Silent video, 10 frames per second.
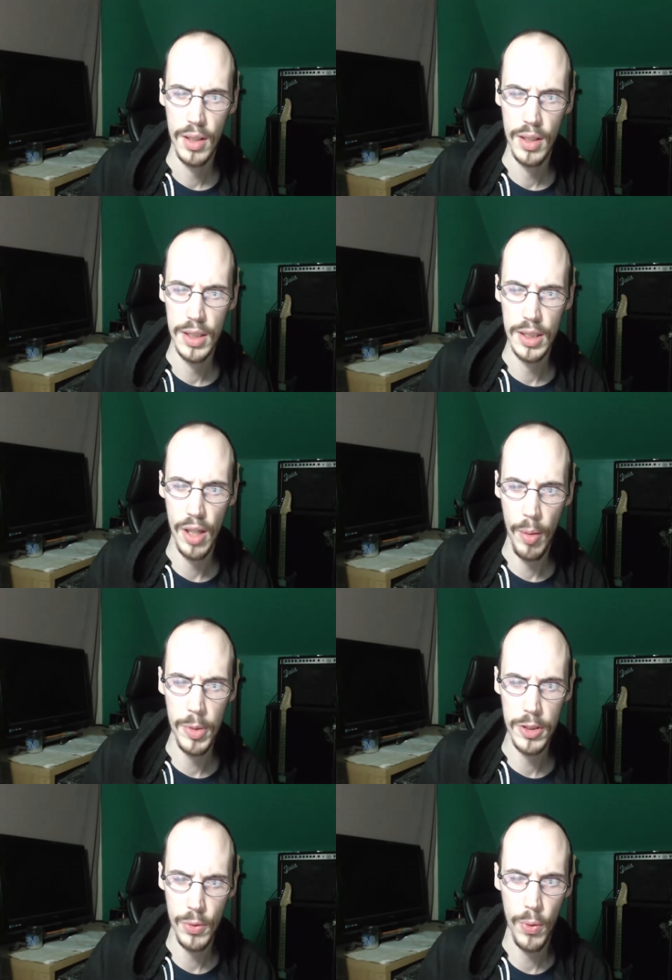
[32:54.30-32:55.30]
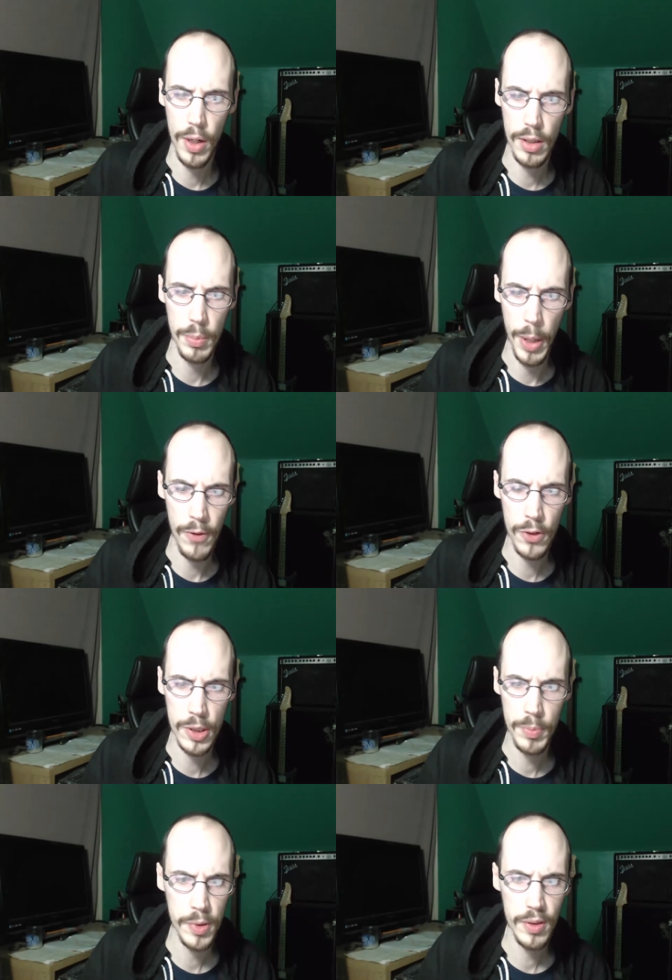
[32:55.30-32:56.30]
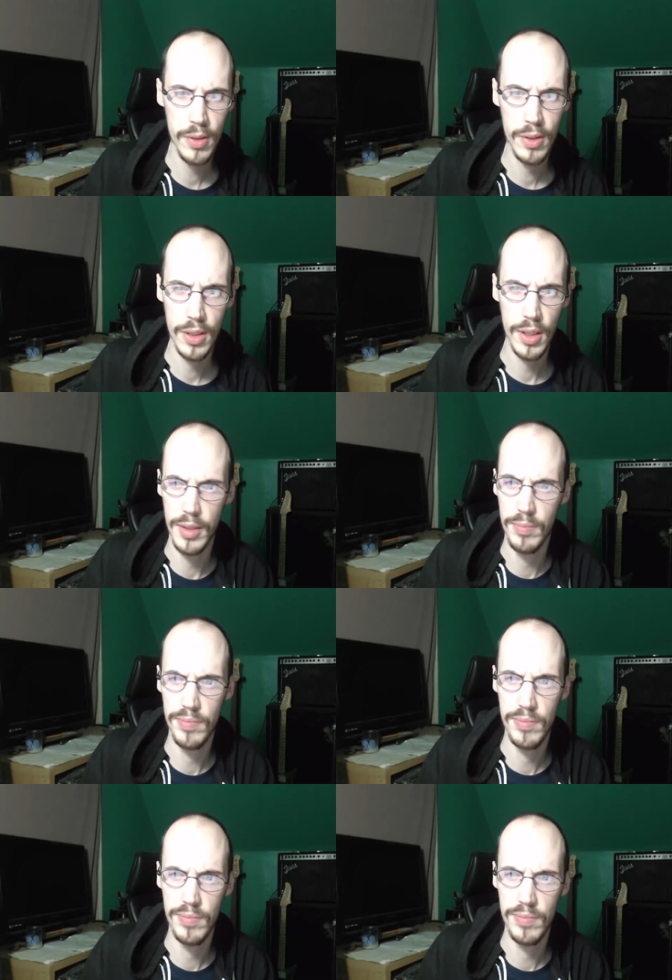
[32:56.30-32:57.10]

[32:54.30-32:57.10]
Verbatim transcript: is his ominous coin to pay for something? Yeah.